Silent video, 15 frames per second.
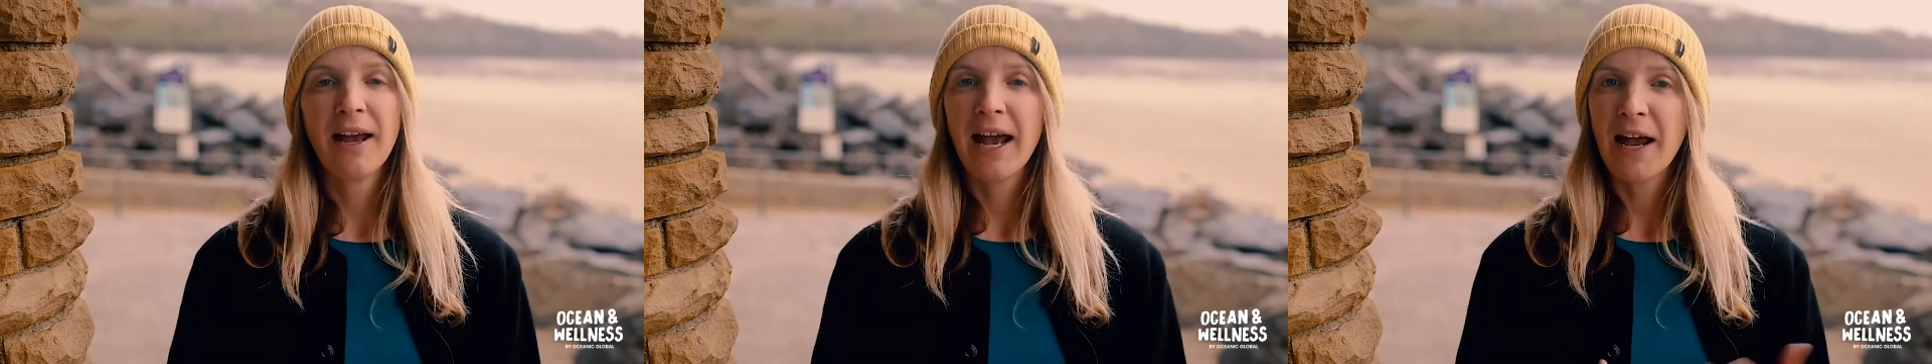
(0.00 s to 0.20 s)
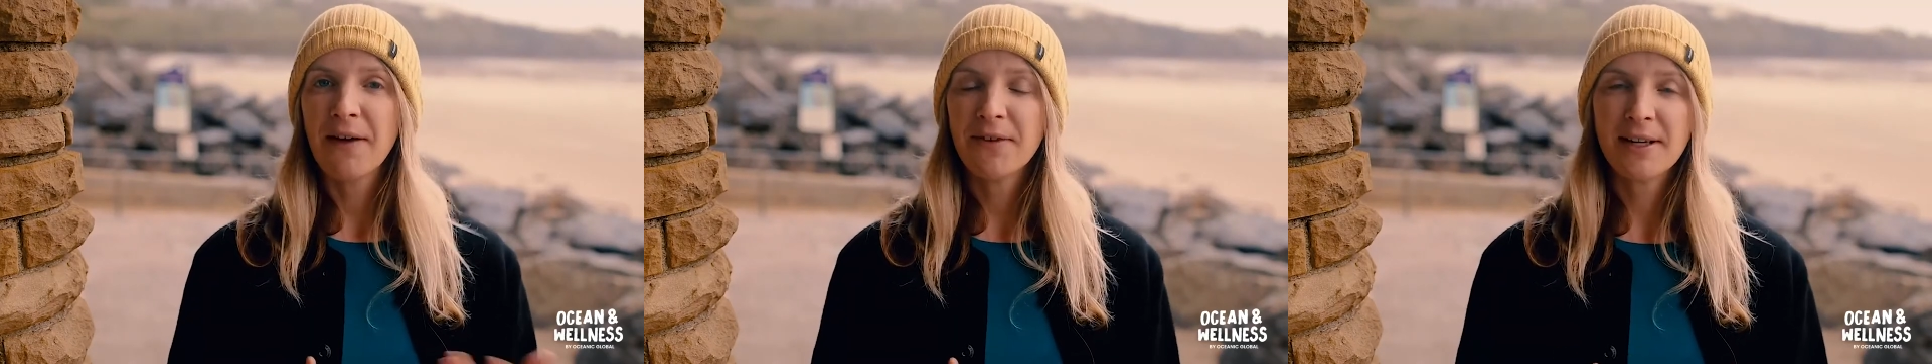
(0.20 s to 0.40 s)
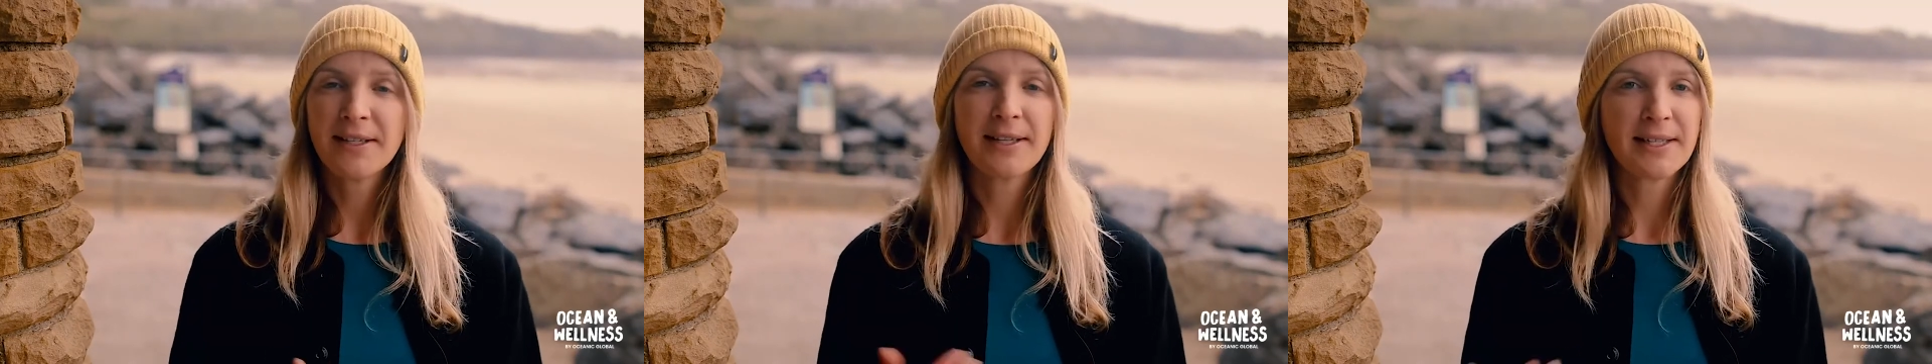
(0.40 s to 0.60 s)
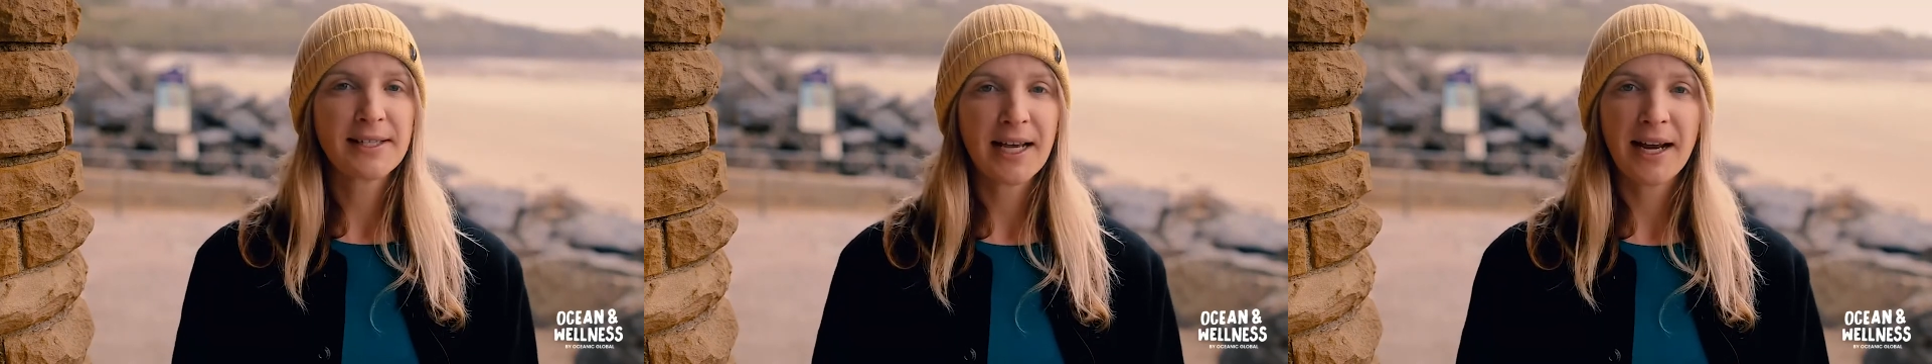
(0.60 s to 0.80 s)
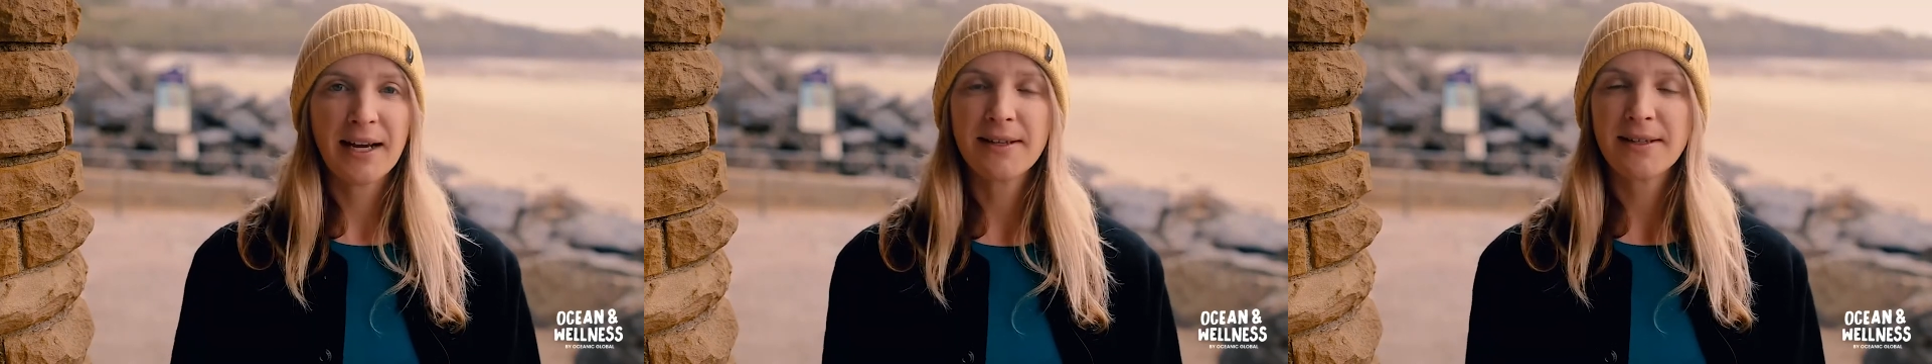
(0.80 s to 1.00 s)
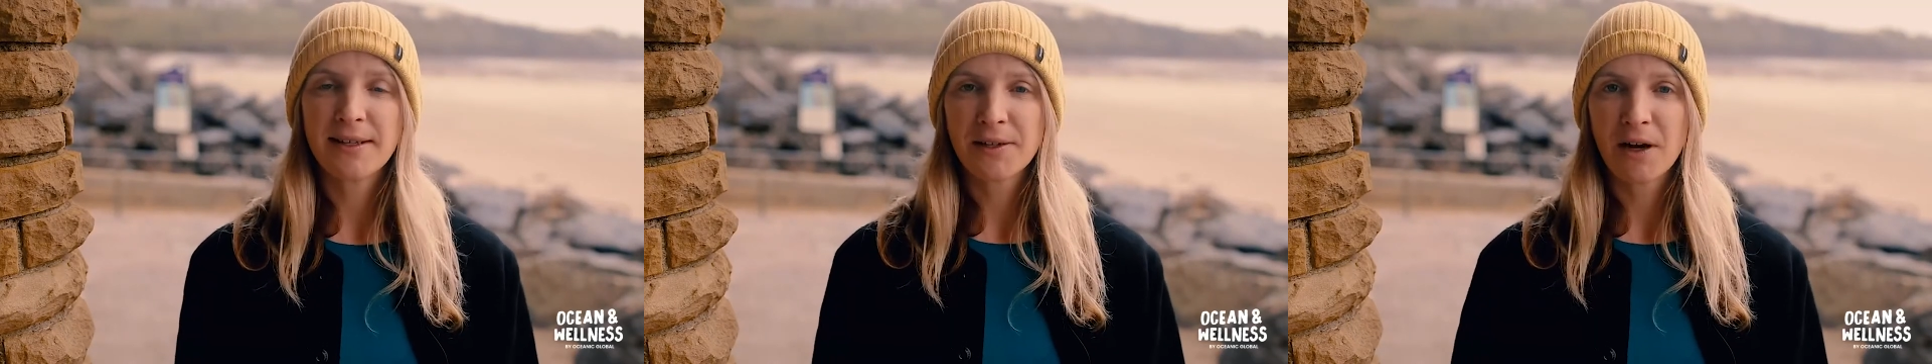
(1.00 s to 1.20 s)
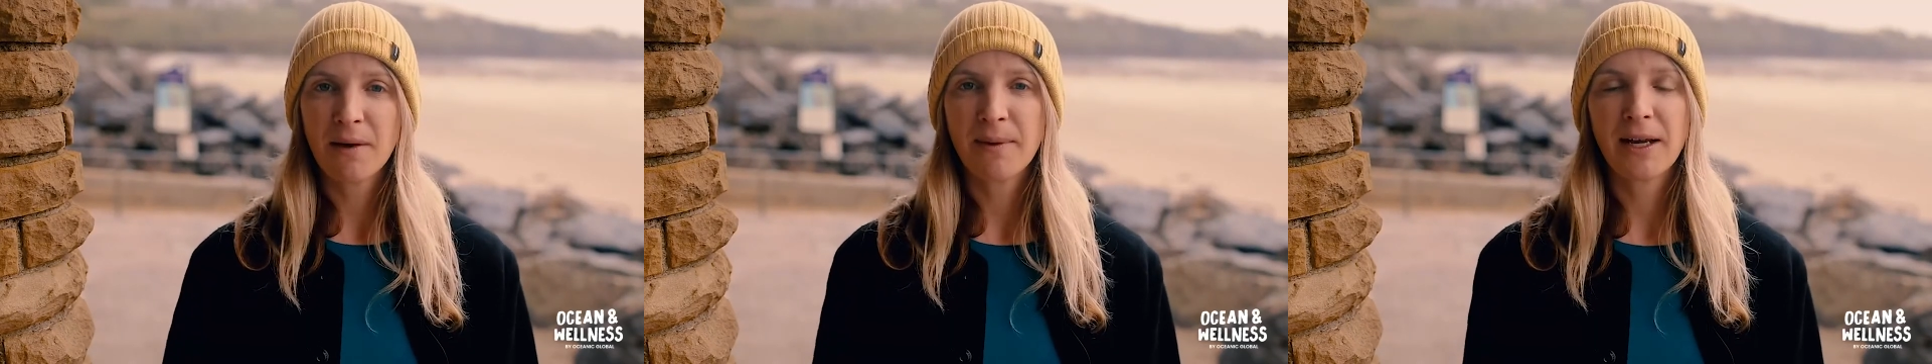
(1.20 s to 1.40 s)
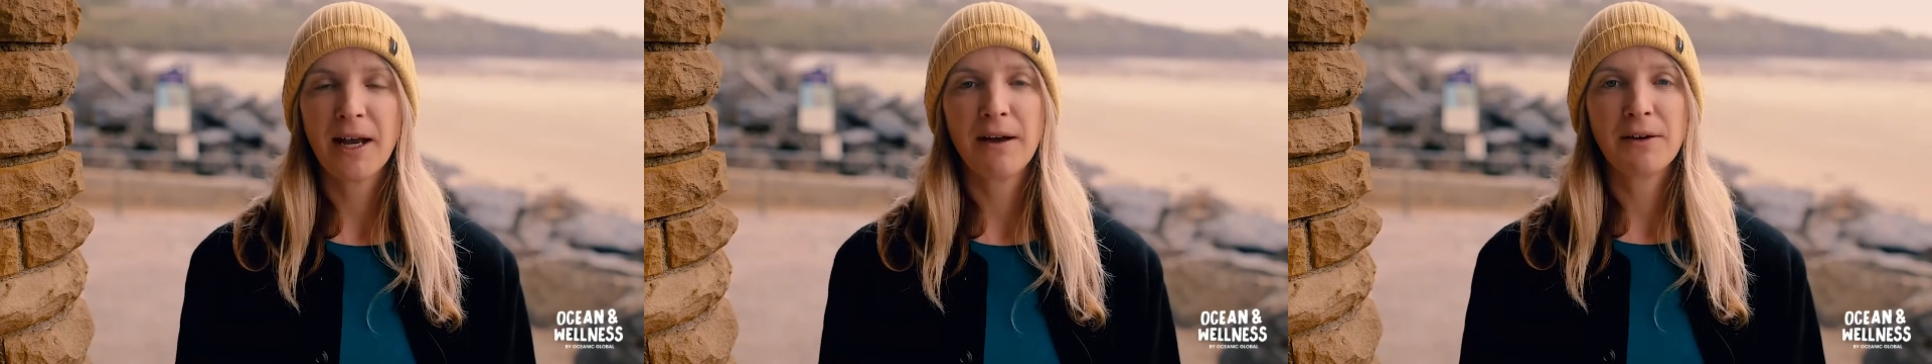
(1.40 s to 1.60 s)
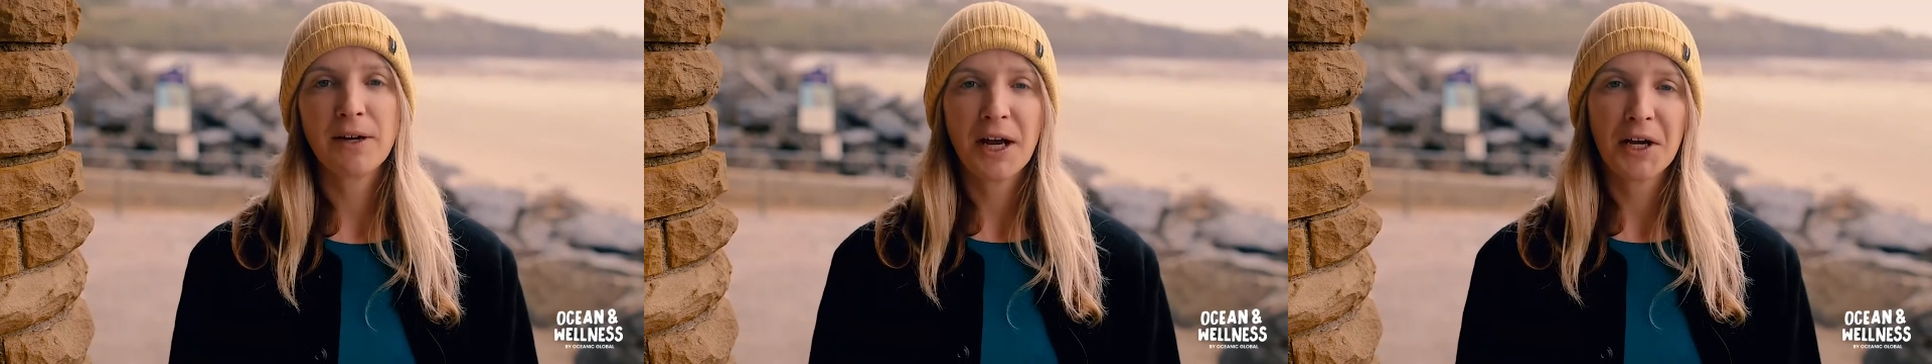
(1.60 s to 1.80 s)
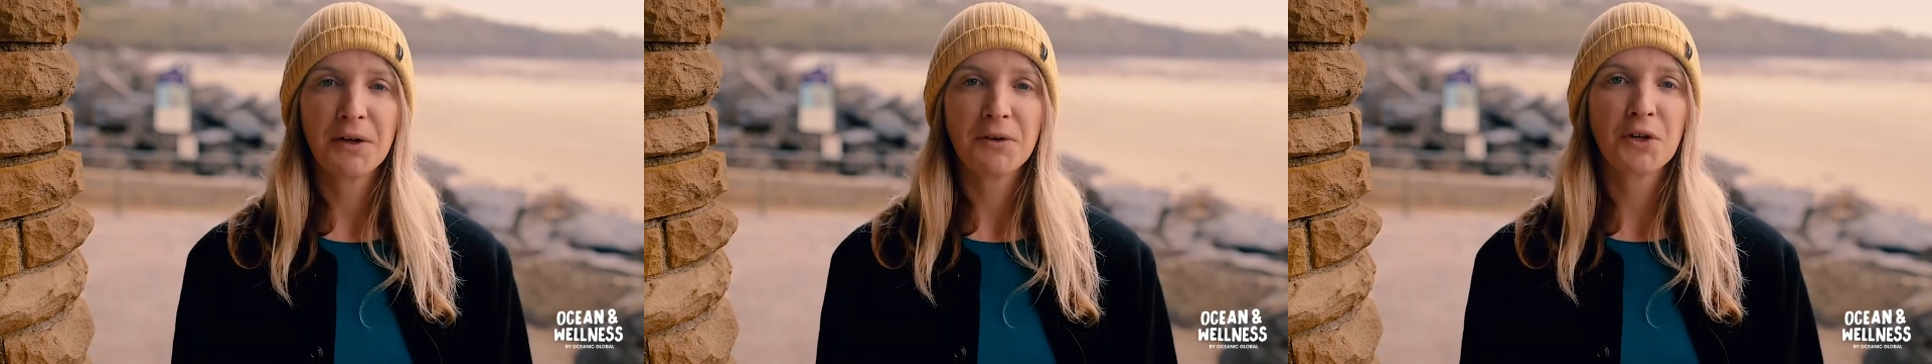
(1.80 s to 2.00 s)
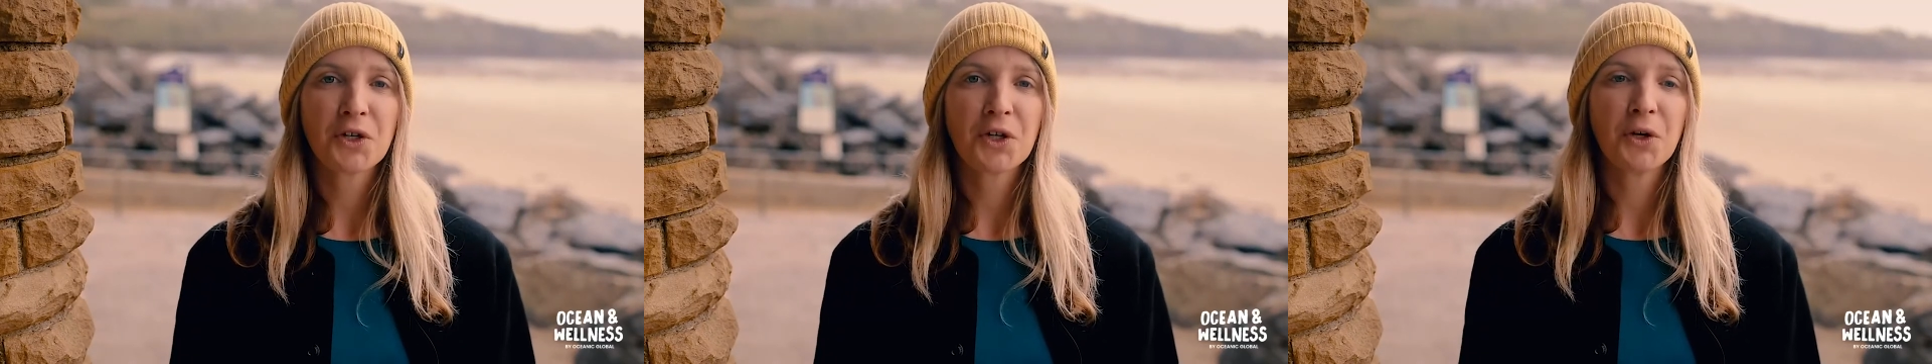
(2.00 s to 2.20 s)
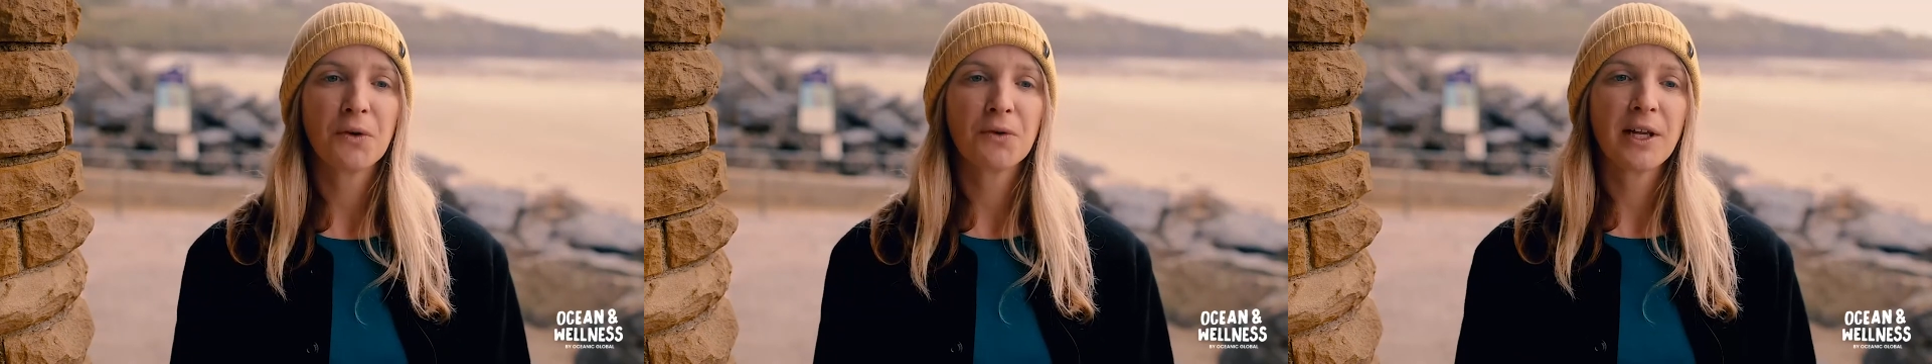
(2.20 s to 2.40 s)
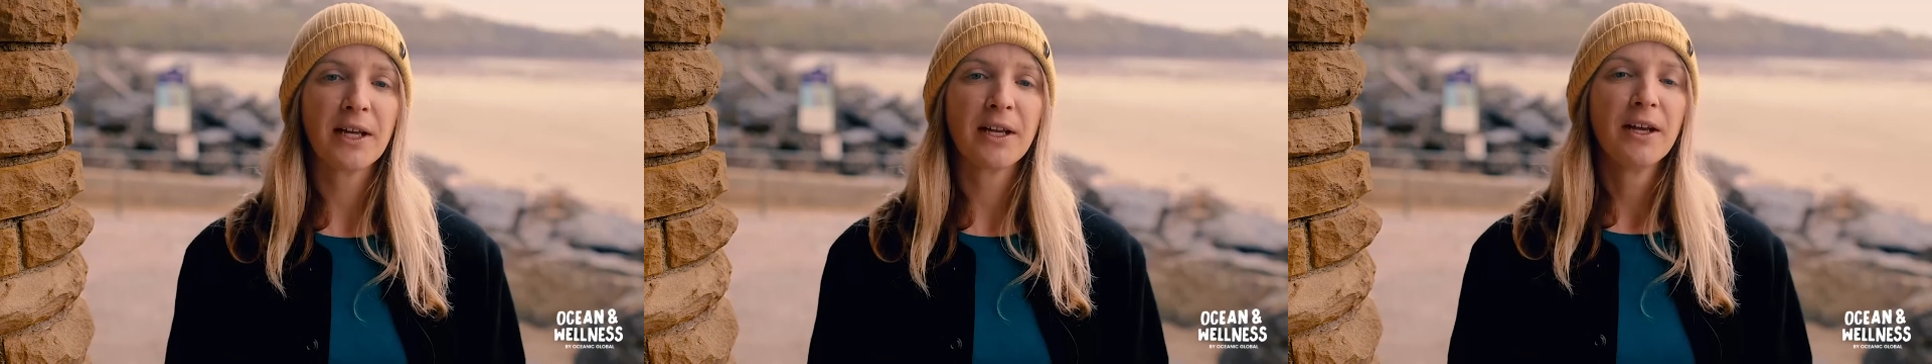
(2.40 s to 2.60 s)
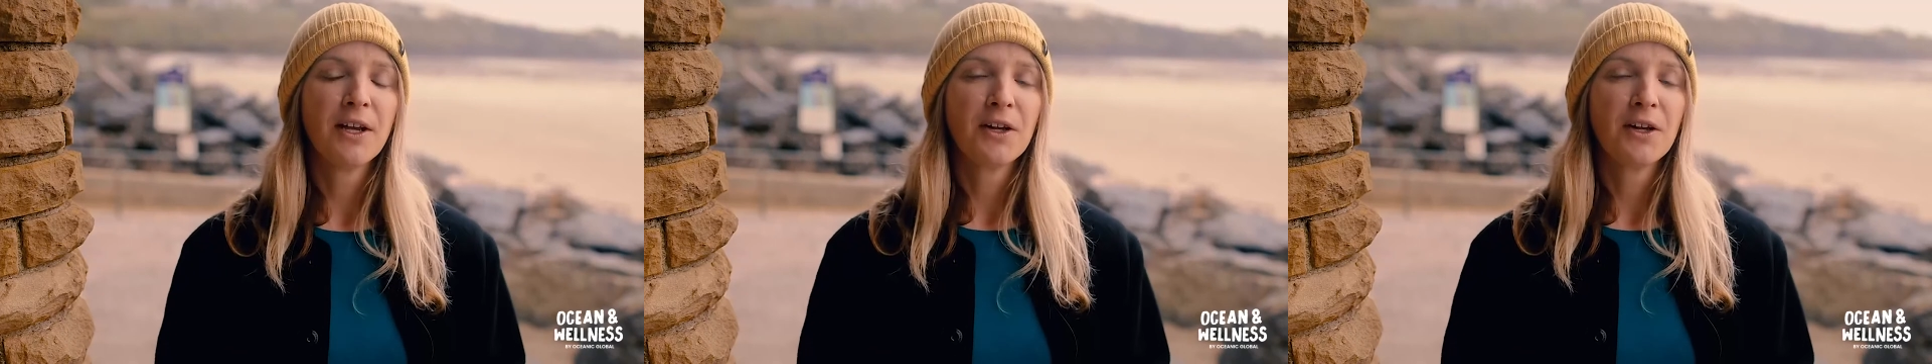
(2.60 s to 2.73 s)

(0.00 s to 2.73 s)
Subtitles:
Evidence and science is coming out now to show that